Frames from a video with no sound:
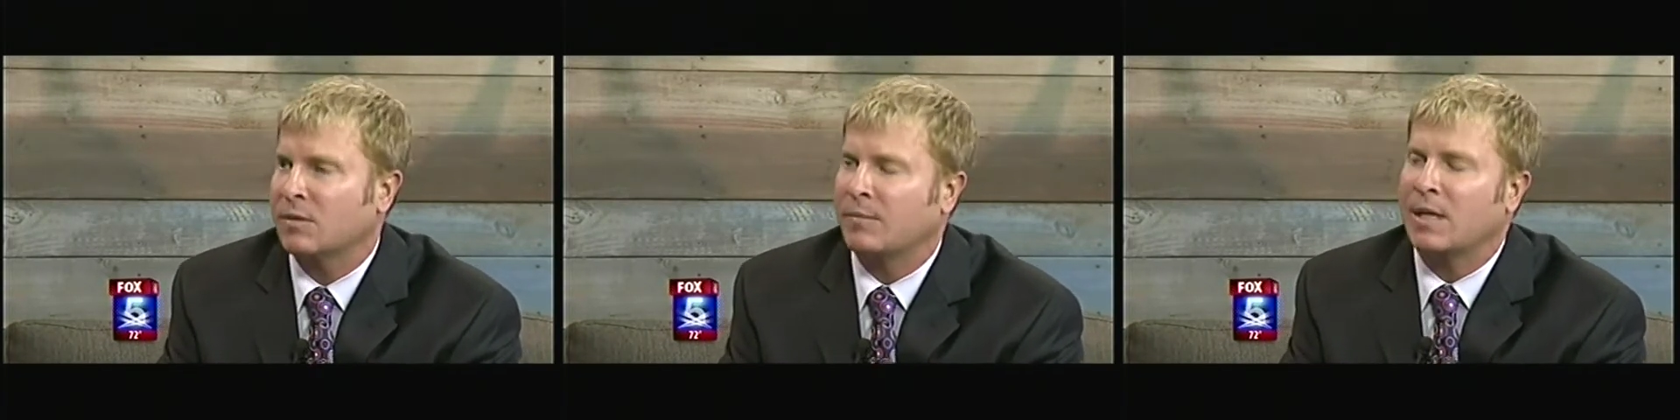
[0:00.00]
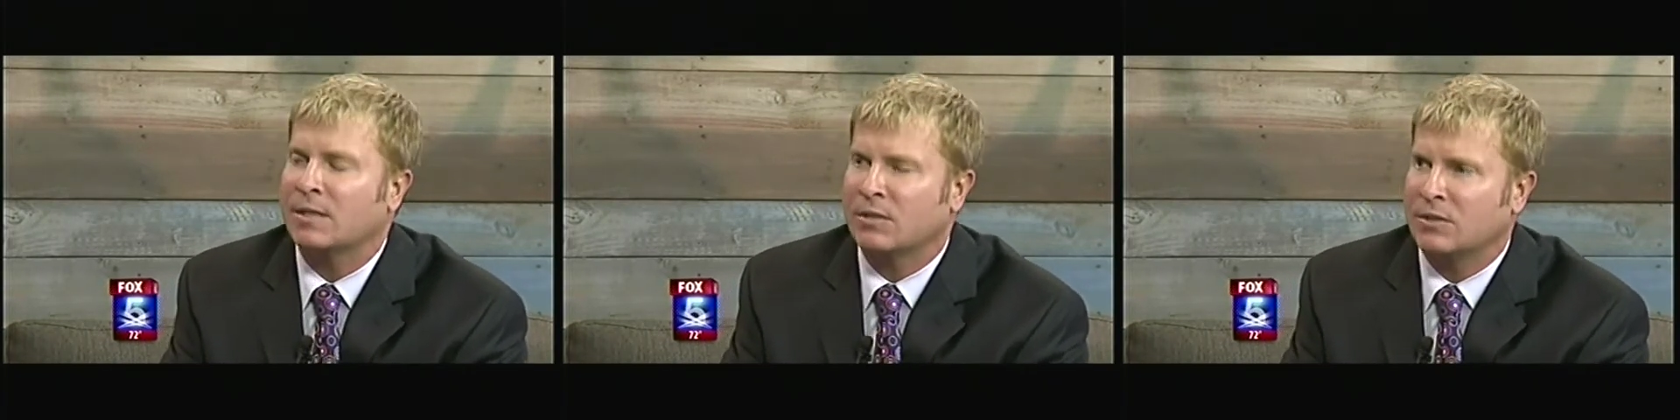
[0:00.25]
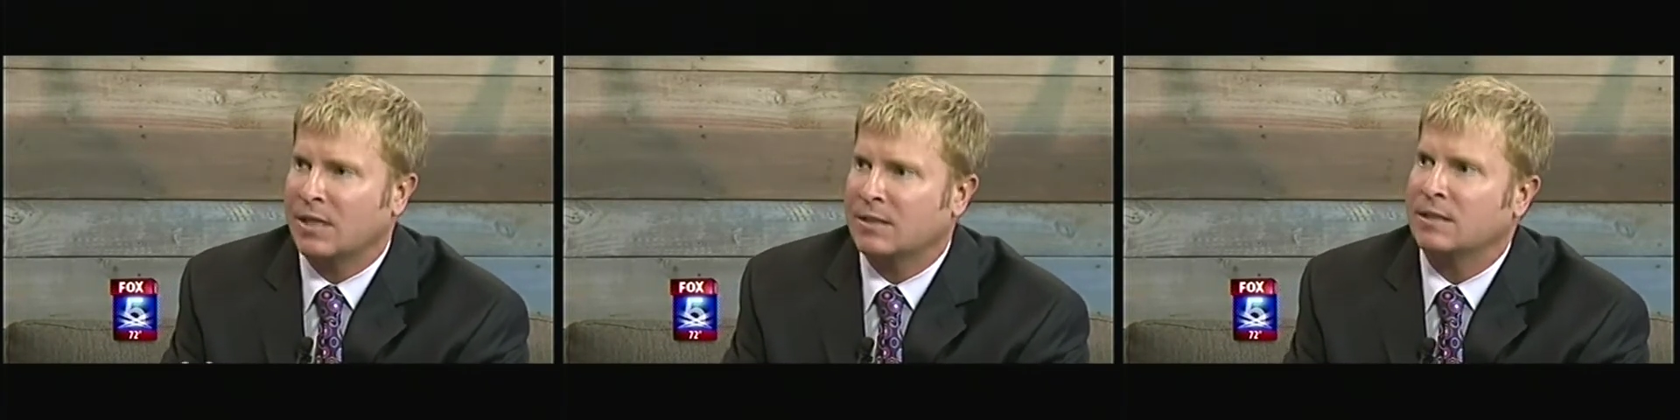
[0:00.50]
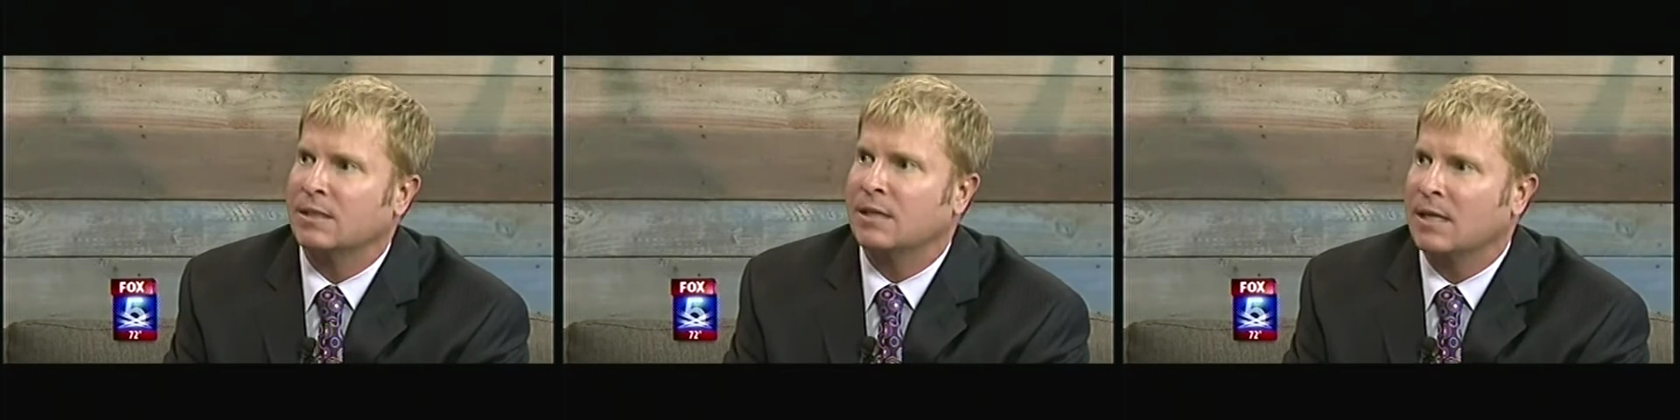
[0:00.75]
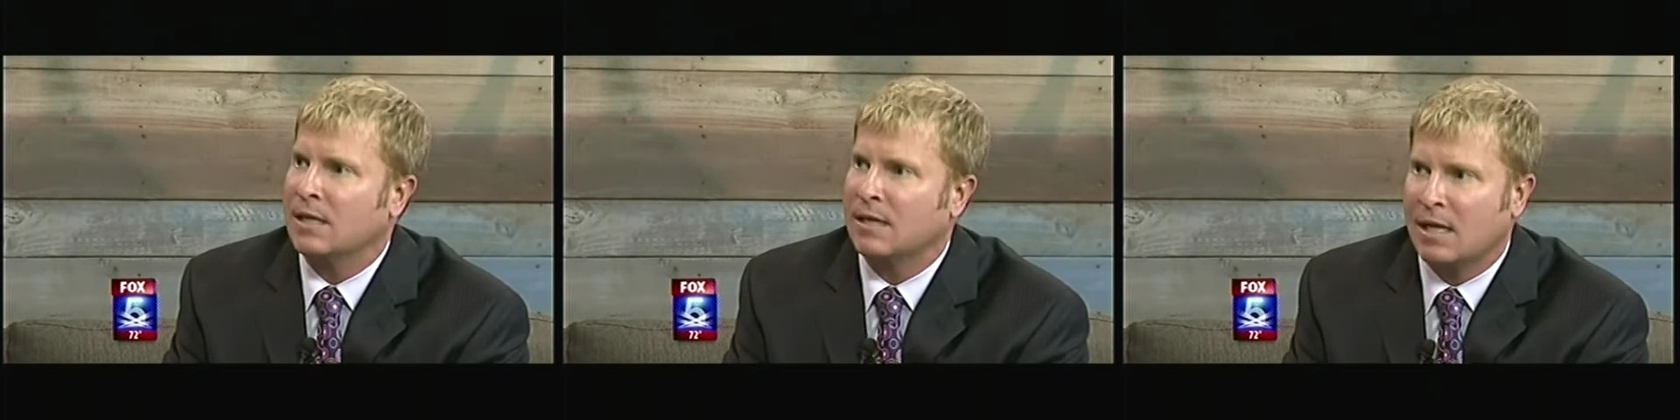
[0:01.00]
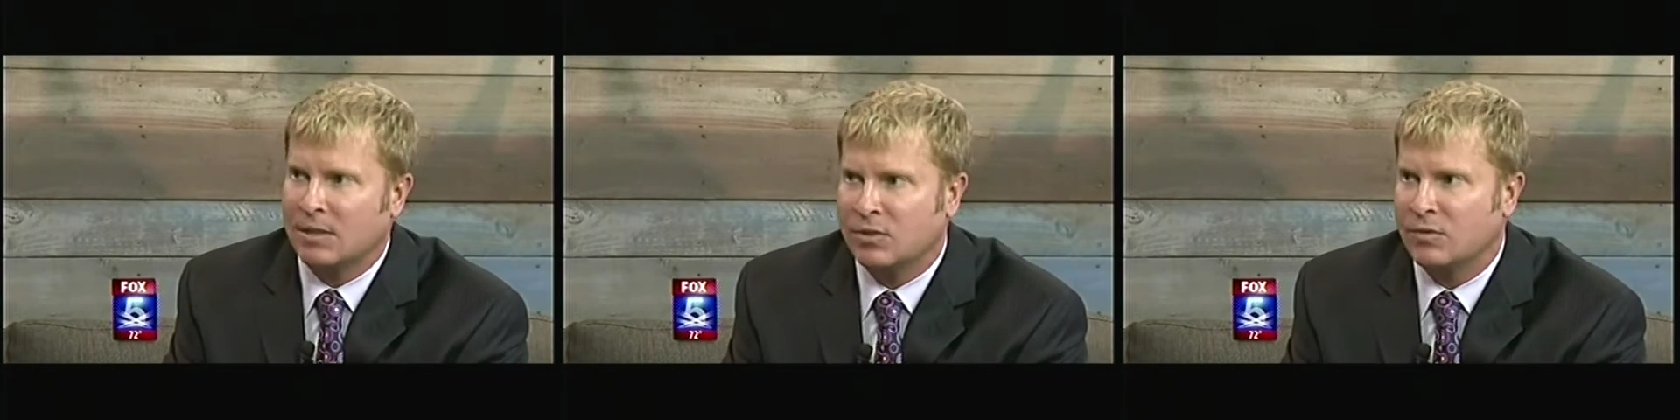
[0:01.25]
So I'm not suggesting
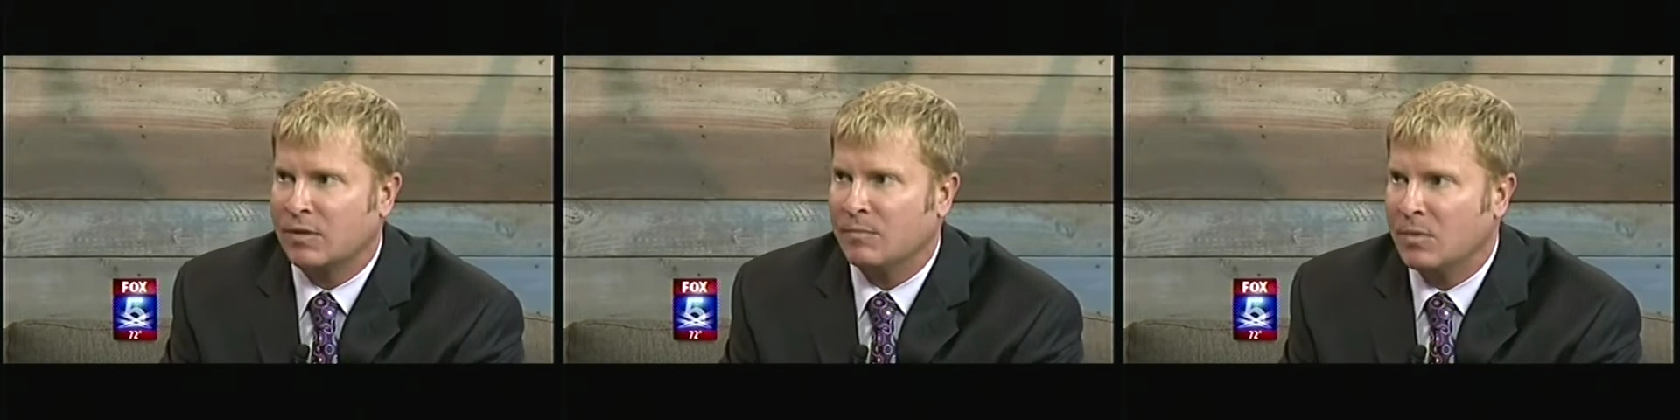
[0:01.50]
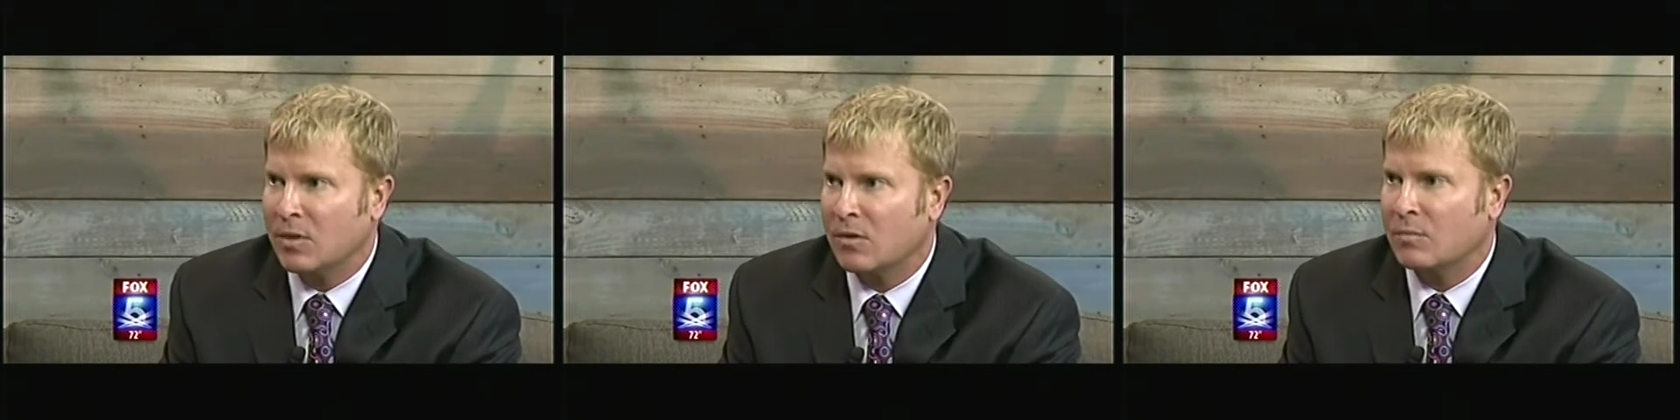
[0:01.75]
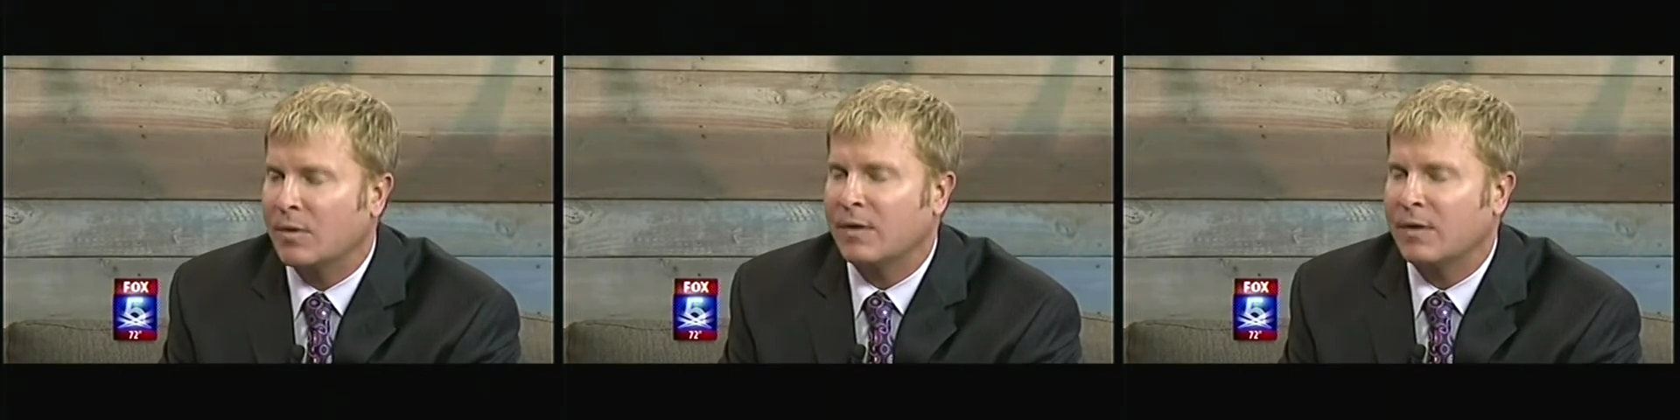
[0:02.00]
not to drink milk,